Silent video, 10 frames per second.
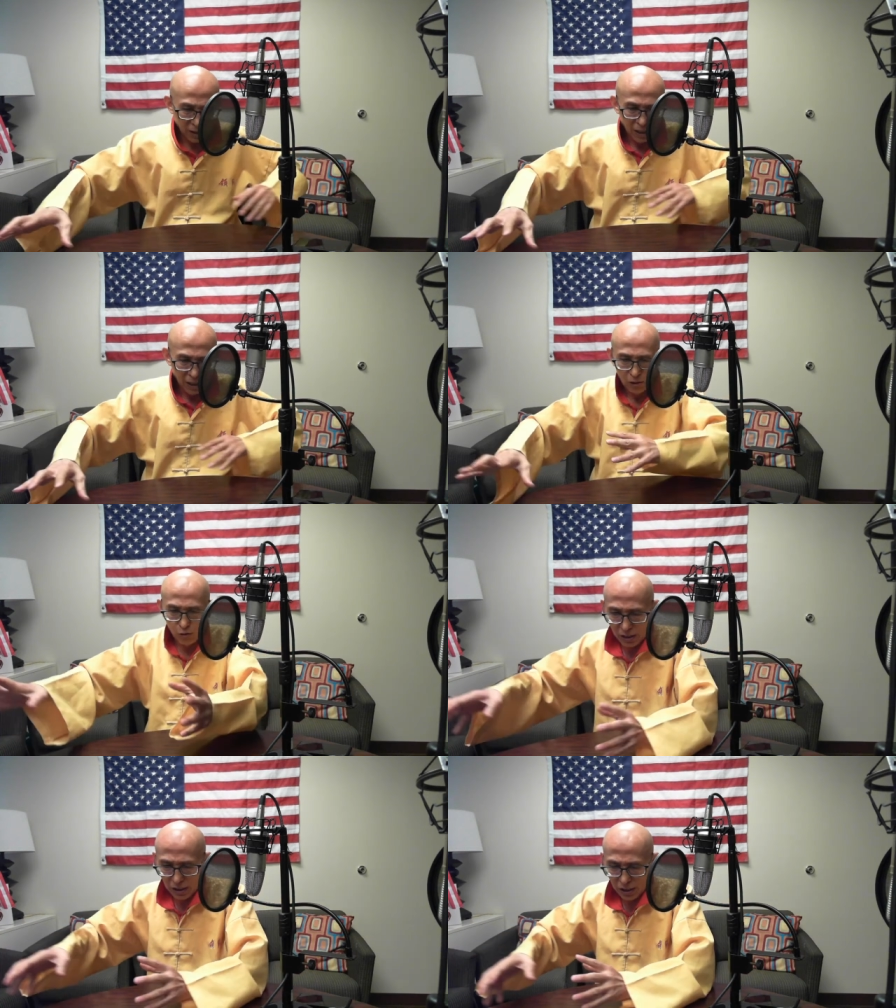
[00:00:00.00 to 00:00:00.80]

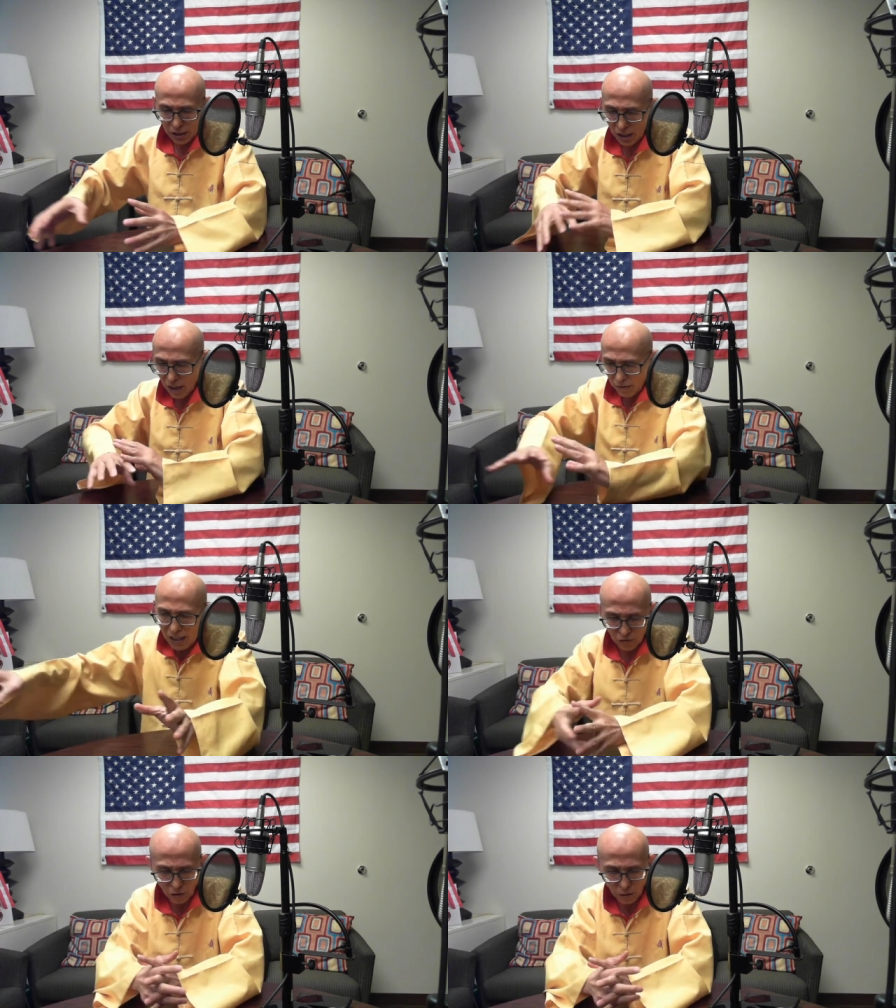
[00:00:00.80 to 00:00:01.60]
drugs,
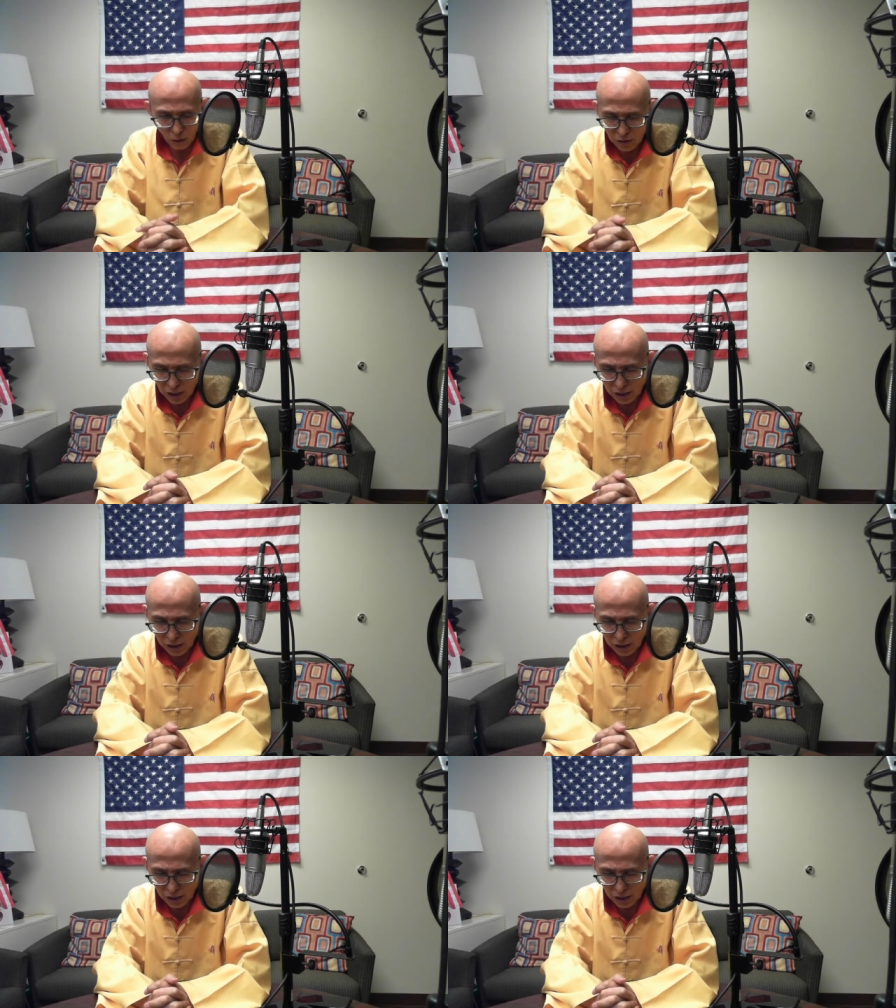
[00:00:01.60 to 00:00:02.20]
departure from all these